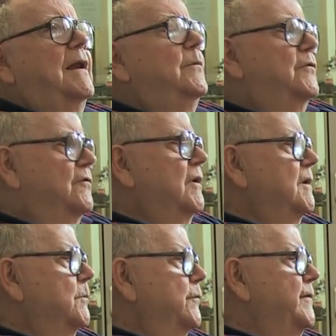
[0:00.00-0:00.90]
And he was
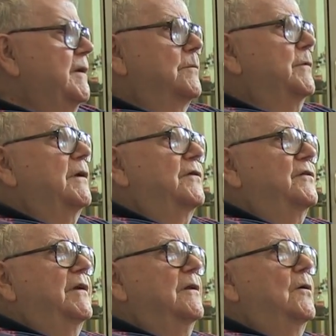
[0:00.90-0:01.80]
trying to prevent it, but it's
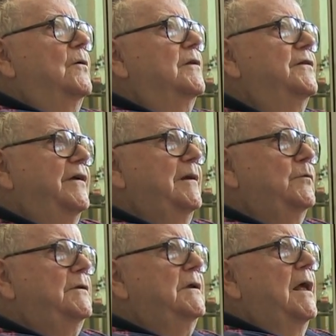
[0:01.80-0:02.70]
still on the
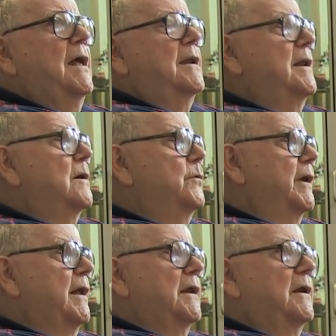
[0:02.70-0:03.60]
table. Now
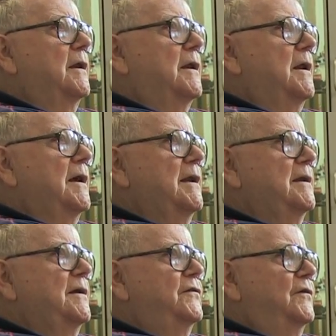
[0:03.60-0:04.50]
we're getting
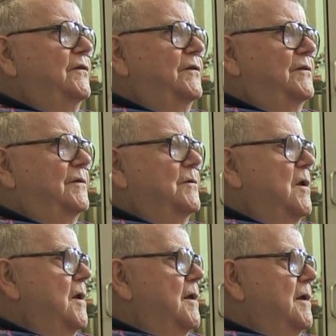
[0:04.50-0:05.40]
9 nations,
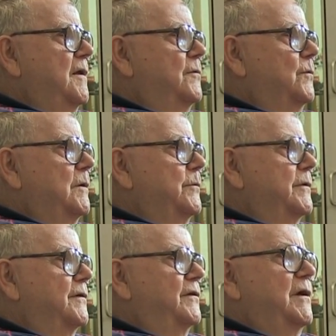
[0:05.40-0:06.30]
each one
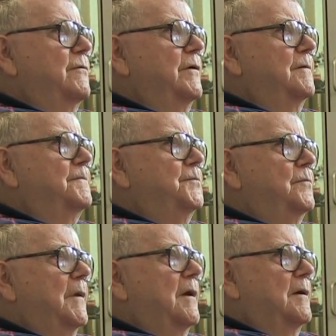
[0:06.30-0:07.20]
with a secret
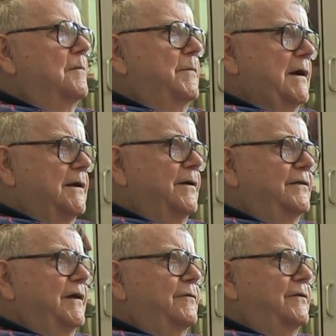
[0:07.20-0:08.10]
military
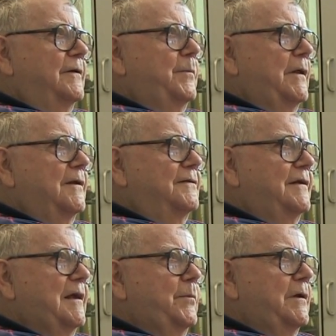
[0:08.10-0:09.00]
secrecy
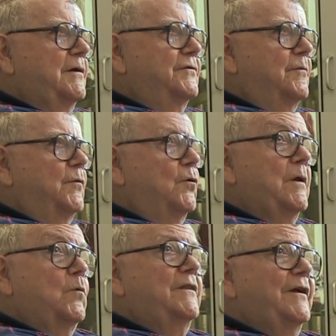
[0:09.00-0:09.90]
policy keeping us from
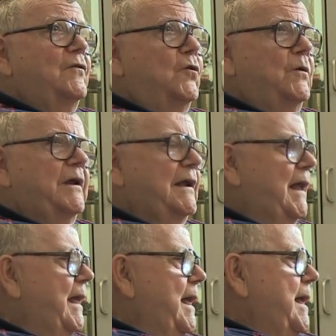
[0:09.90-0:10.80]
knowing what they're doing.